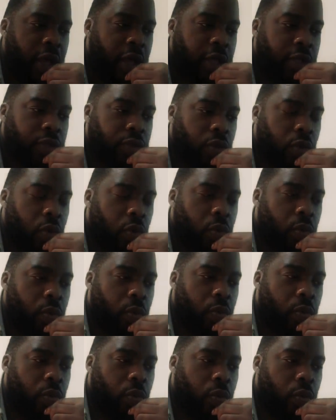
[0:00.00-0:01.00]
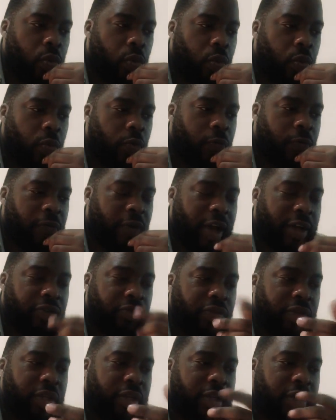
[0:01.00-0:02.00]
So
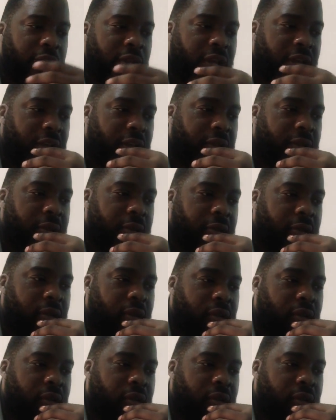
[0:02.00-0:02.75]
factoring in